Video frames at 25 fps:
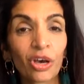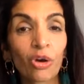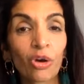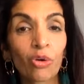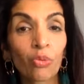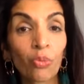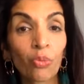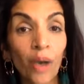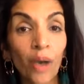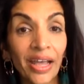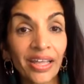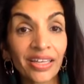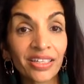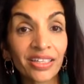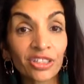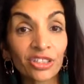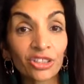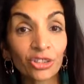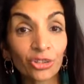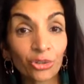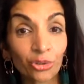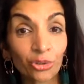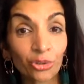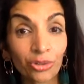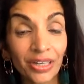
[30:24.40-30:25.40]
When
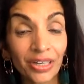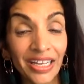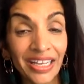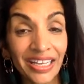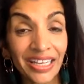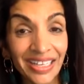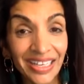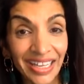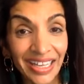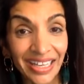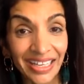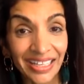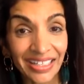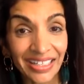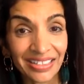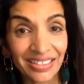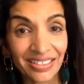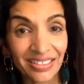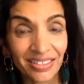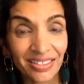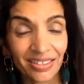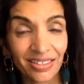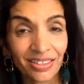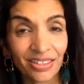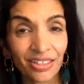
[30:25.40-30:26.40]
you're in
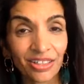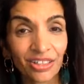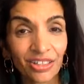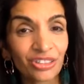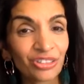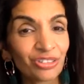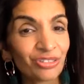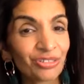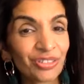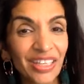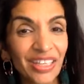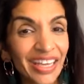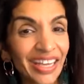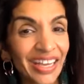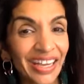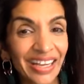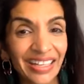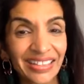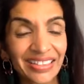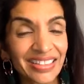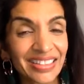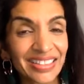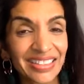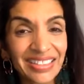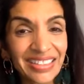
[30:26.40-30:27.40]
it, you
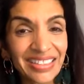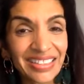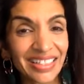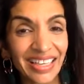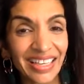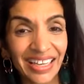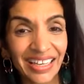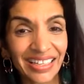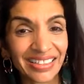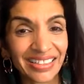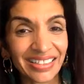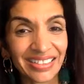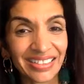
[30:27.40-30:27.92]
can't see it.